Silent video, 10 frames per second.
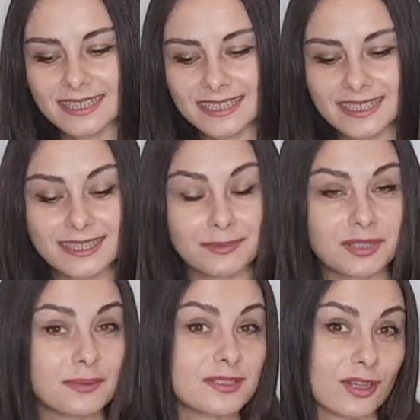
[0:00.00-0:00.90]
this is
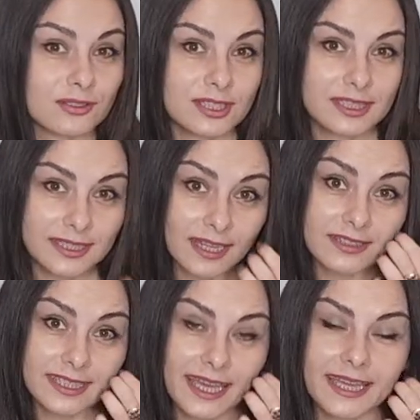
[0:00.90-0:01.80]
sometimes not the
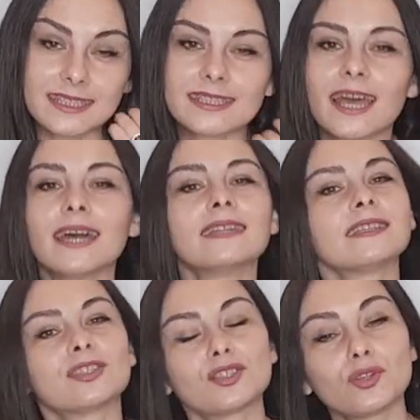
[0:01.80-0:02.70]
not the case,
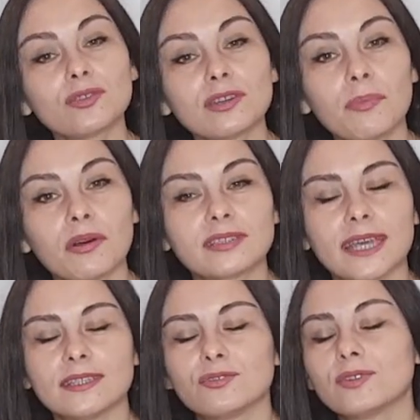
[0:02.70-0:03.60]
and it's not about
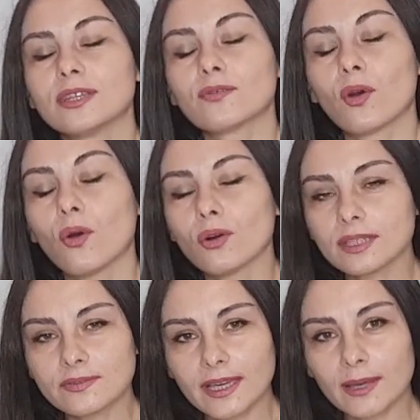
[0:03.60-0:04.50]
getting rid of
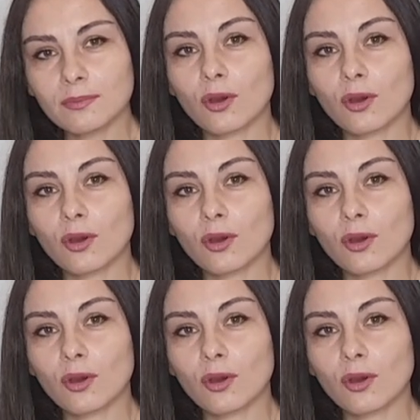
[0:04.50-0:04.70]
all of them